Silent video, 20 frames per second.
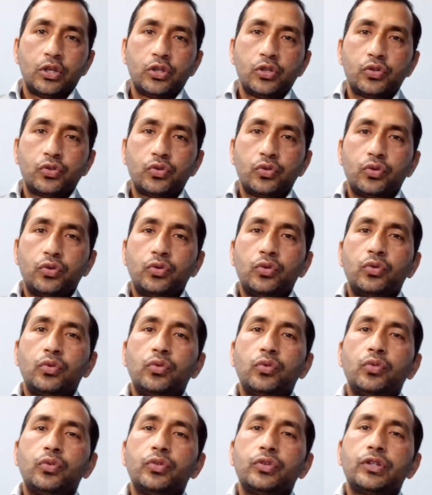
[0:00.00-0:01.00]

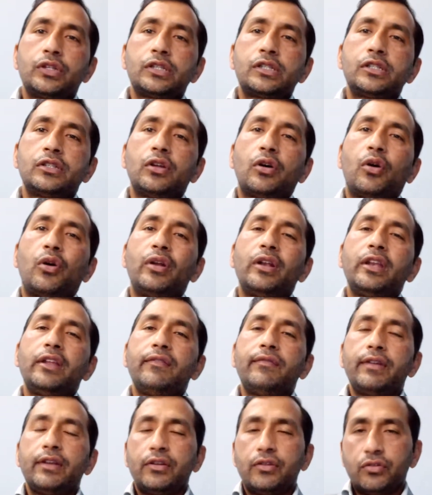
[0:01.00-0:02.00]
So this is the only
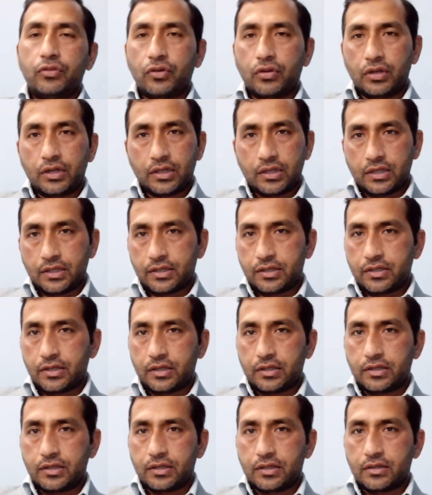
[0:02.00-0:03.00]
way to call a
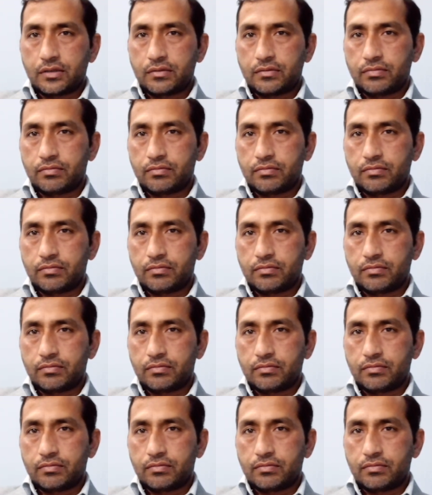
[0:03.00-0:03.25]
constructor.